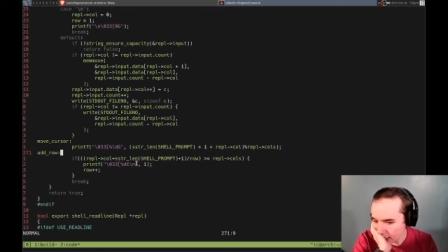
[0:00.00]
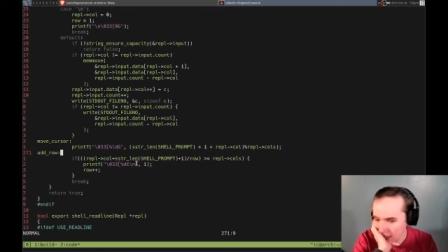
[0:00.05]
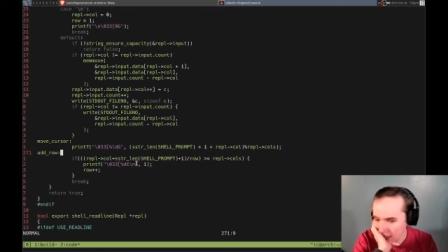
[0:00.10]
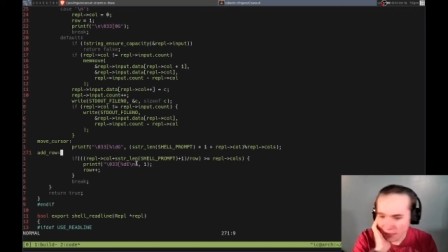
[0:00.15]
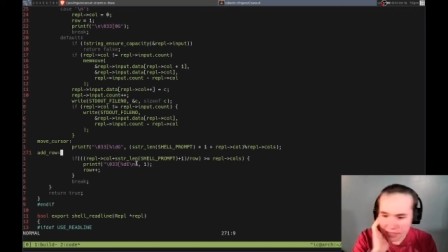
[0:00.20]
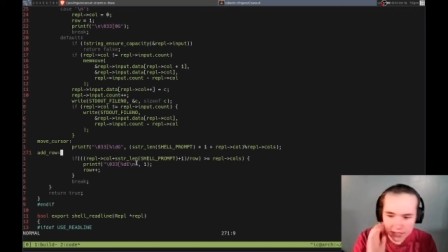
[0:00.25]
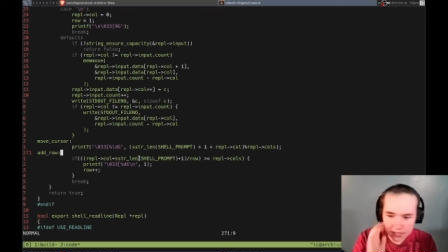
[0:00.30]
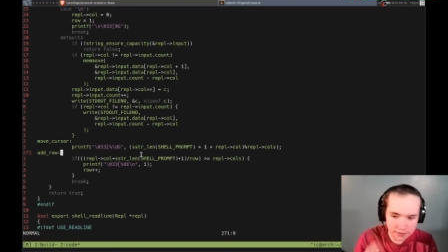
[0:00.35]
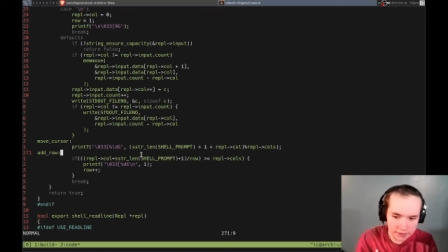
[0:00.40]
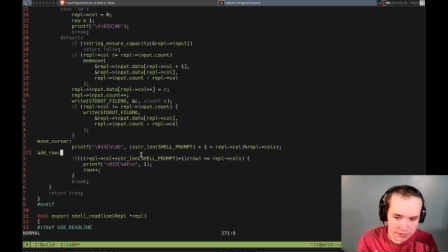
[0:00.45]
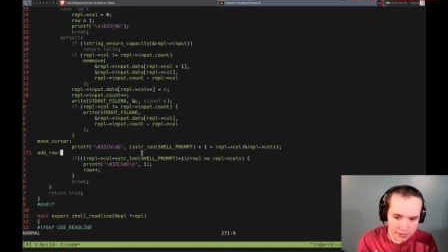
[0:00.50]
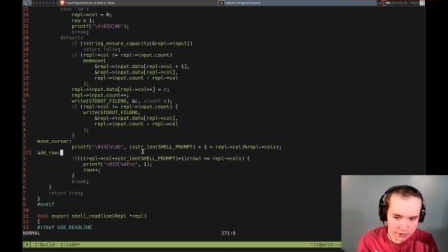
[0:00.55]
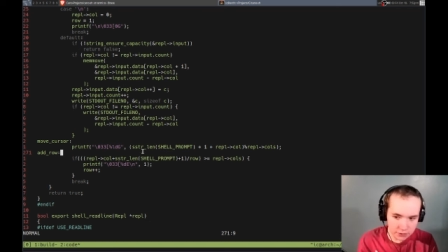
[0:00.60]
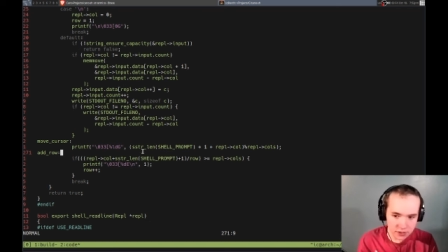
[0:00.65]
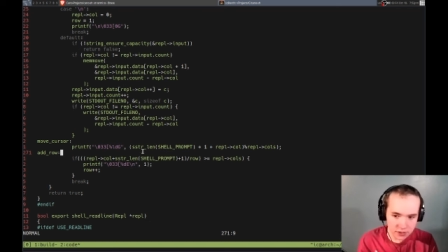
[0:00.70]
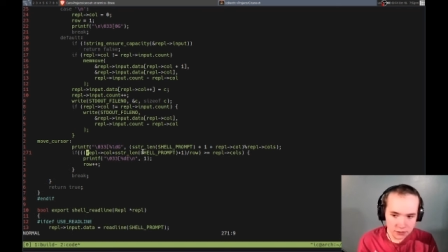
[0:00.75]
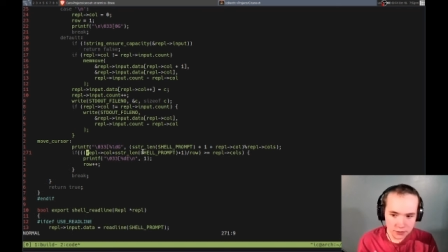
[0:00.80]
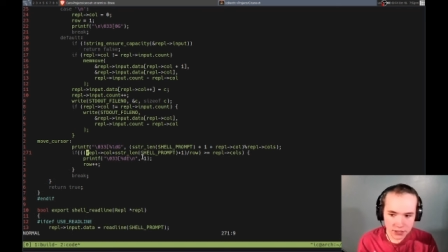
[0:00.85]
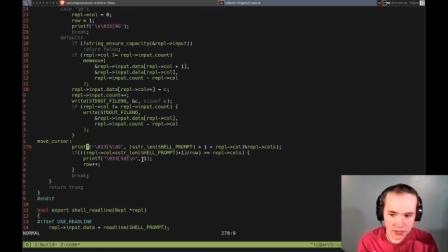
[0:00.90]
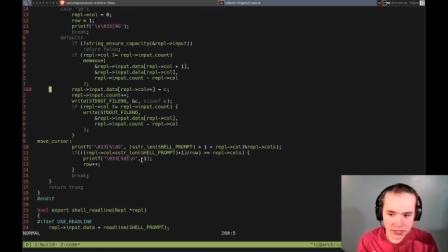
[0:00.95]
None of it's
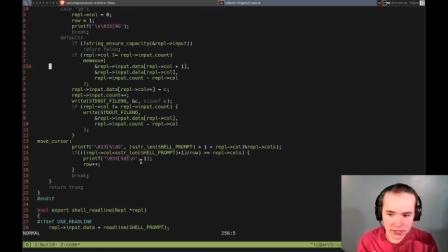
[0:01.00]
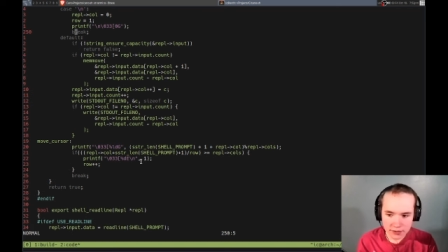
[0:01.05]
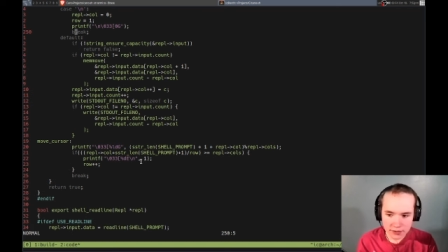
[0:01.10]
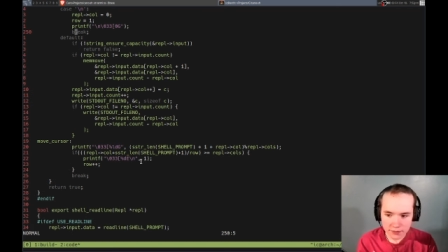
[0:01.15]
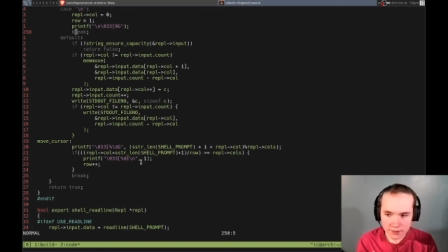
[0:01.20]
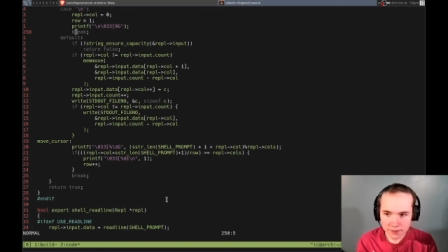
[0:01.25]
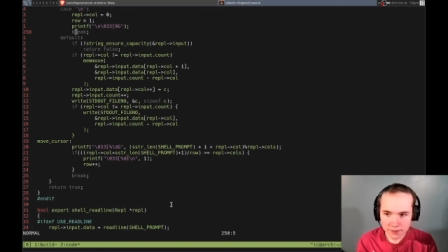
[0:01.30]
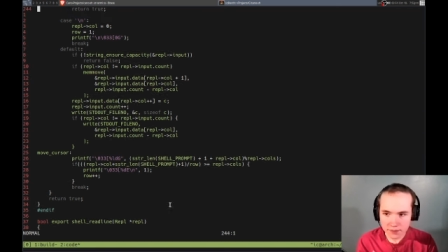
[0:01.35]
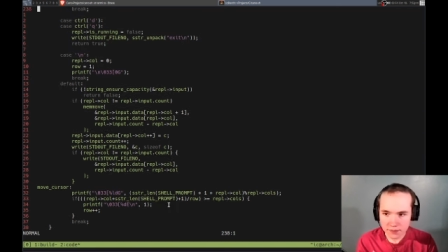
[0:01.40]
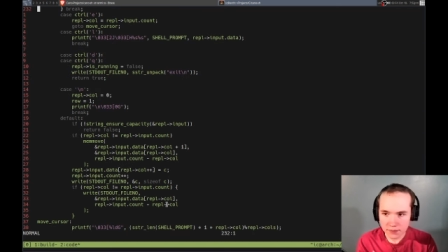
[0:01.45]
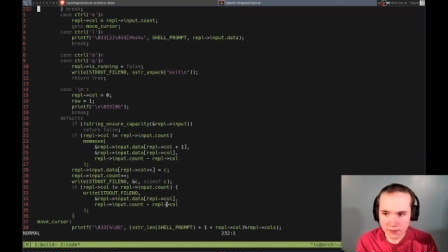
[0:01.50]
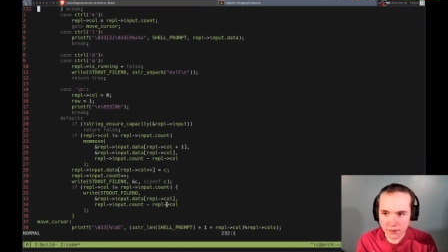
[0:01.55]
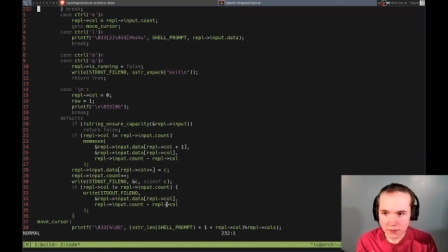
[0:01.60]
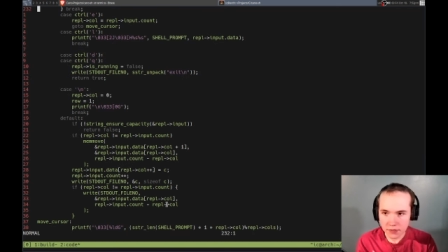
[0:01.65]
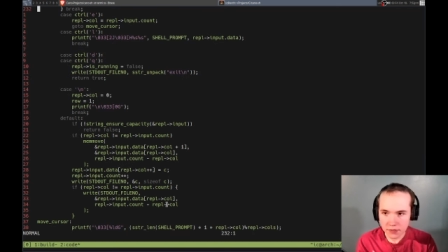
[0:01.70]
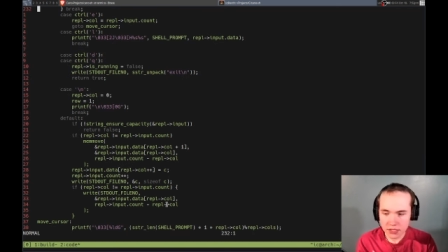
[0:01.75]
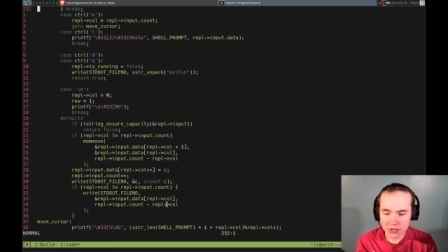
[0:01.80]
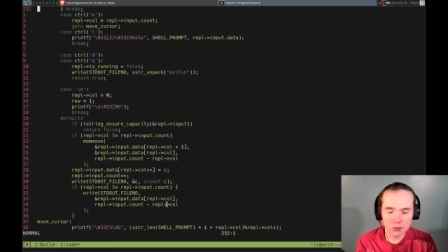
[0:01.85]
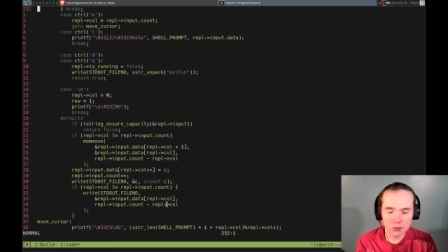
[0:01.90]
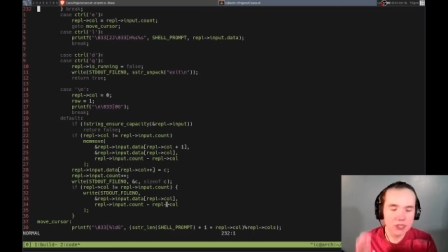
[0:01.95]
quite right.
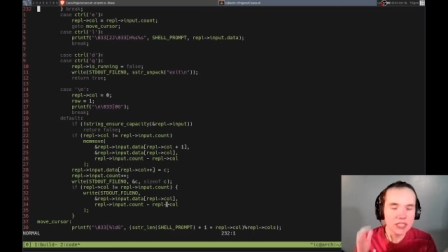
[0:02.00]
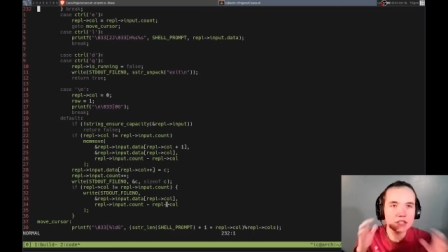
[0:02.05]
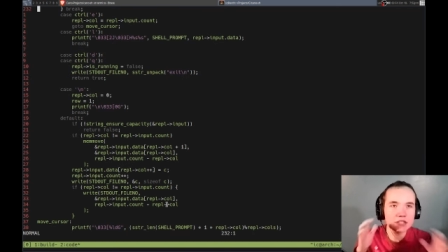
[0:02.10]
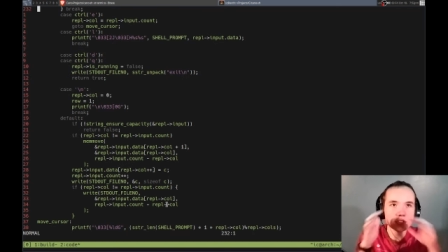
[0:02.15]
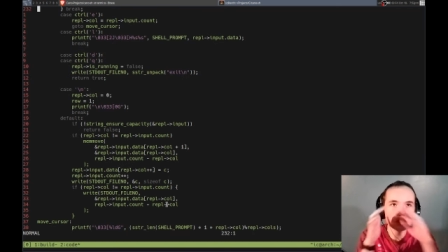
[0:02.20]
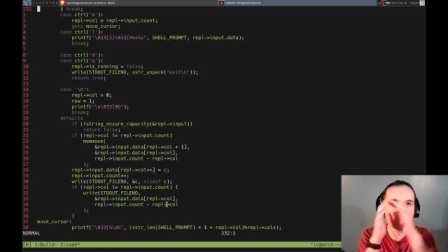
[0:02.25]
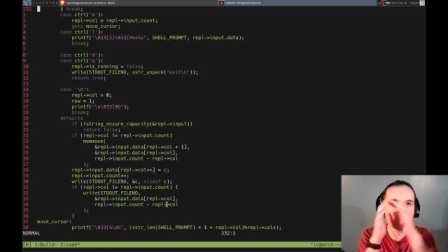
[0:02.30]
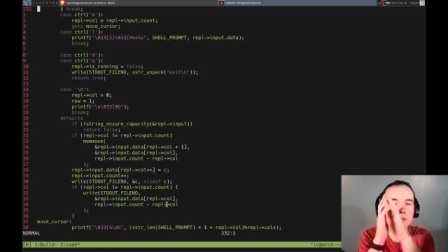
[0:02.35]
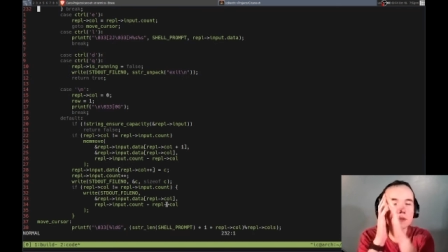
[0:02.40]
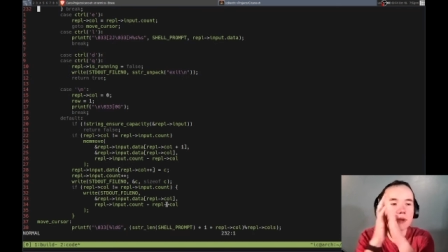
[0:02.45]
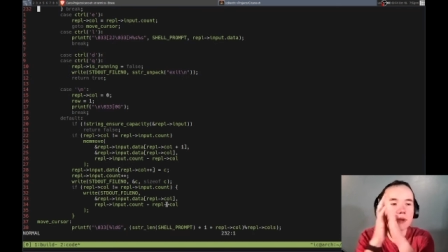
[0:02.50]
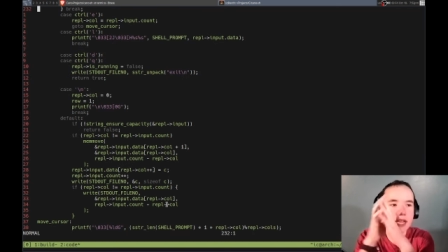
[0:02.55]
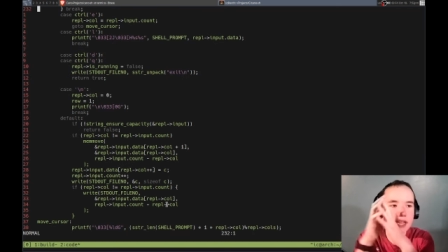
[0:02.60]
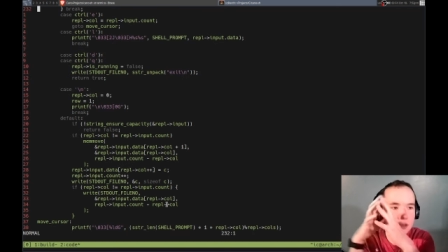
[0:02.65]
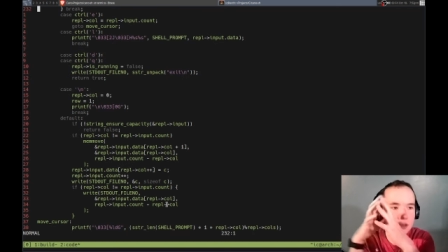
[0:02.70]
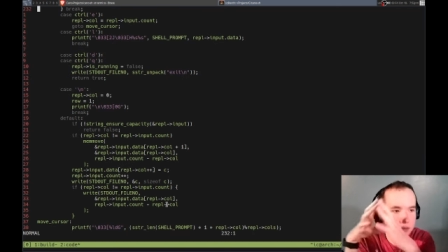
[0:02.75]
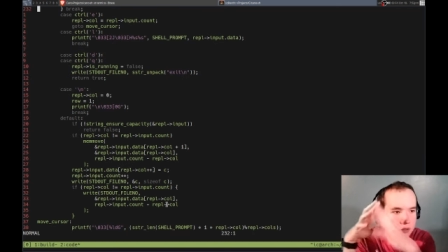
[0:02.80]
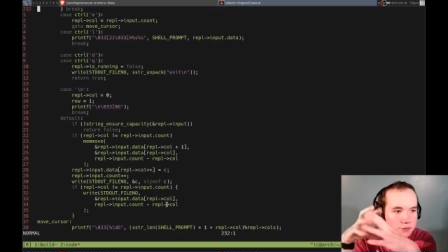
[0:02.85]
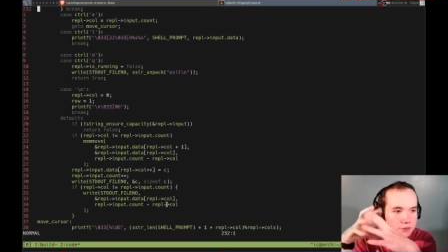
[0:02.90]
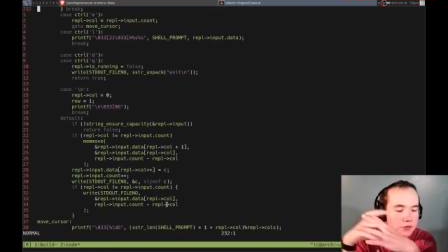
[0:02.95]
Because we need to
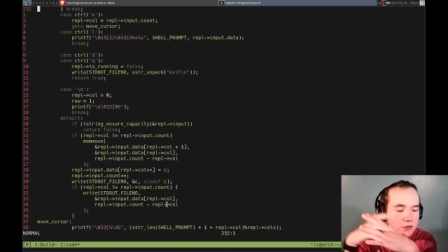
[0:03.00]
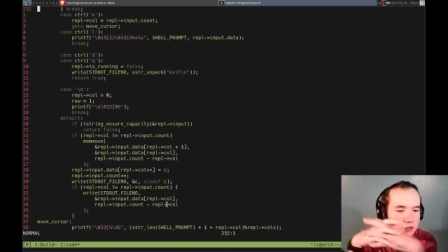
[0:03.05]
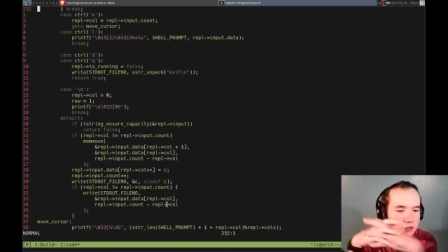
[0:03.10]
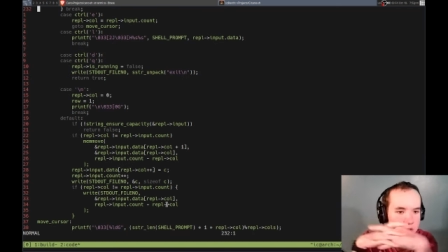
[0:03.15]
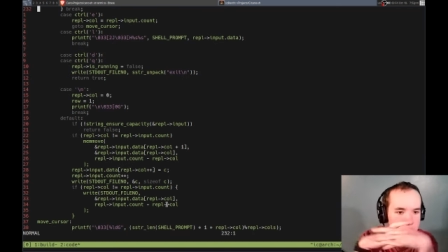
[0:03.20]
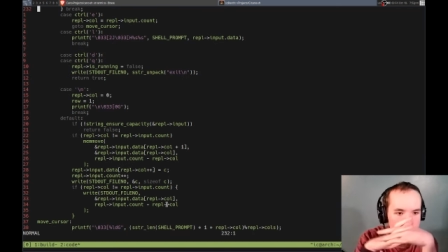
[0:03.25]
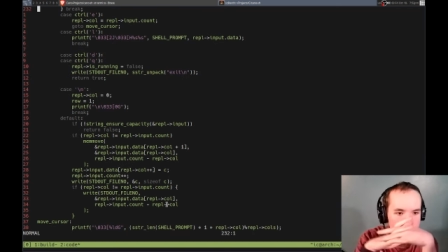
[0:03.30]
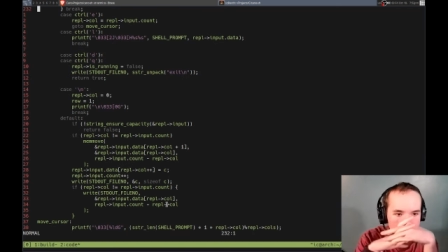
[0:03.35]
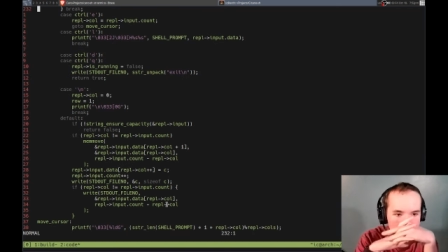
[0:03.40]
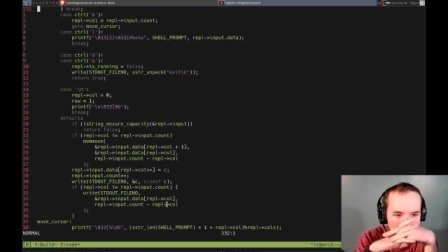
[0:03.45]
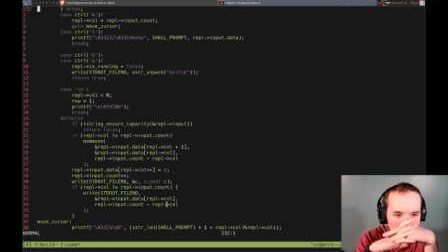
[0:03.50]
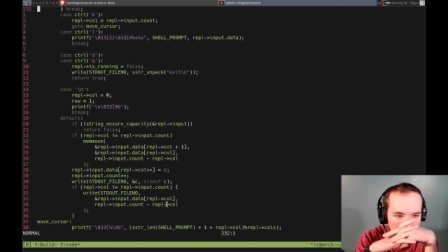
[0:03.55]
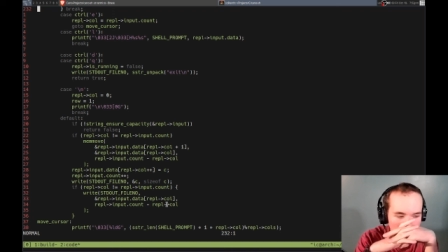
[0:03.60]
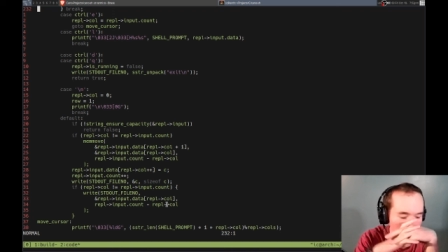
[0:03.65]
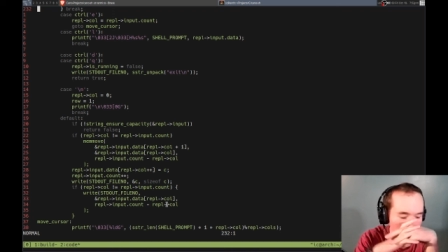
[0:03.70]
handle the first row.